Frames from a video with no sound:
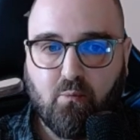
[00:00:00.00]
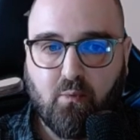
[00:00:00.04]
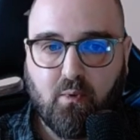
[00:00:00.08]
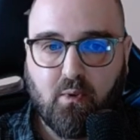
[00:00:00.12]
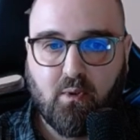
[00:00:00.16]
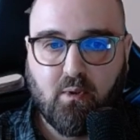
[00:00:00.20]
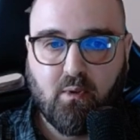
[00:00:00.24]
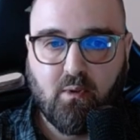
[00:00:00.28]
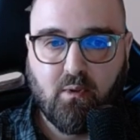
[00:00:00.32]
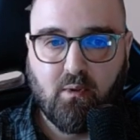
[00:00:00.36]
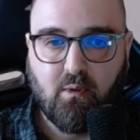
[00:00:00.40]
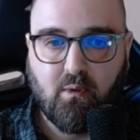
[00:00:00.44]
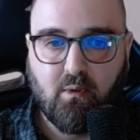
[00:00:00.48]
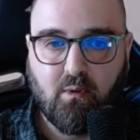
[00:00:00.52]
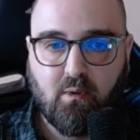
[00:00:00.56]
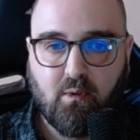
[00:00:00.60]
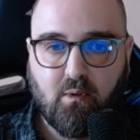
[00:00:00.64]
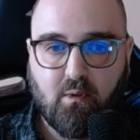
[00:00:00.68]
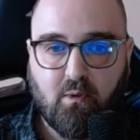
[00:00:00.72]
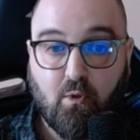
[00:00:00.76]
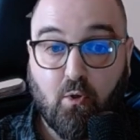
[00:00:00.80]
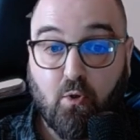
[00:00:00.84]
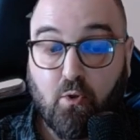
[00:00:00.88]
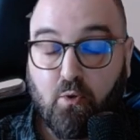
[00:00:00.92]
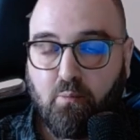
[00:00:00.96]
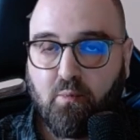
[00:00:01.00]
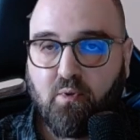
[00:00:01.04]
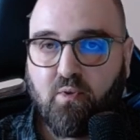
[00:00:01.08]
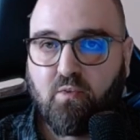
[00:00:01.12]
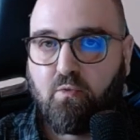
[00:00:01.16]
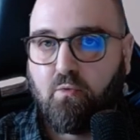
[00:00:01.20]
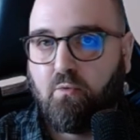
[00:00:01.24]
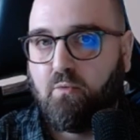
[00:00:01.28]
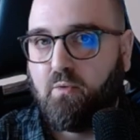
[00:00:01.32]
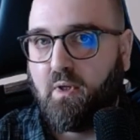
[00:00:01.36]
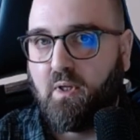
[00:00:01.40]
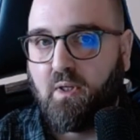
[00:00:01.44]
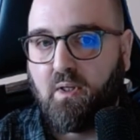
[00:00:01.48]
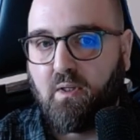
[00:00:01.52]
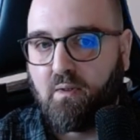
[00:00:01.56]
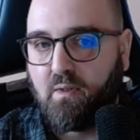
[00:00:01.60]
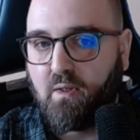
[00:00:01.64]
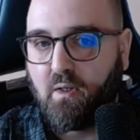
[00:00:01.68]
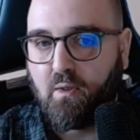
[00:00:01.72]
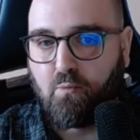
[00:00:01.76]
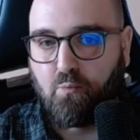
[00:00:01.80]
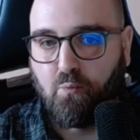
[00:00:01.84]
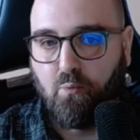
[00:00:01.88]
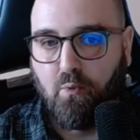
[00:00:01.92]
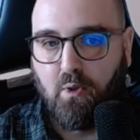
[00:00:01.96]
with the documents containing
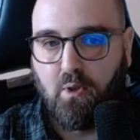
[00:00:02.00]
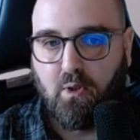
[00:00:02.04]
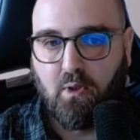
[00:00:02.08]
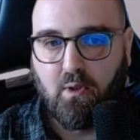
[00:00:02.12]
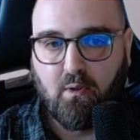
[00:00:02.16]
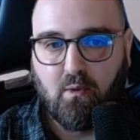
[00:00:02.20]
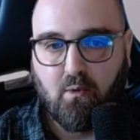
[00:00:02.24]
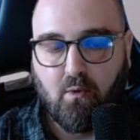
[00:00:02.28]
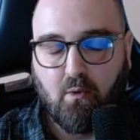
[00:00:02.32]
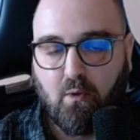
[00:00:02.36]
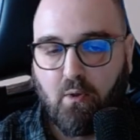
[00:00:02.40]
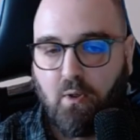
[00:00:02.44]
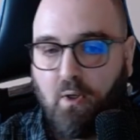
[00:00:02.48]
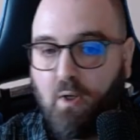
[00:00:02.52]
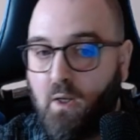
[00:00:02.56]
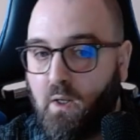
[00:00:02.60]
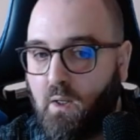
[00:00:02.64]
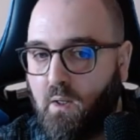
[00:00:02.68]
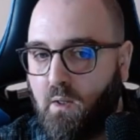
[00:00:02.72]
that word, or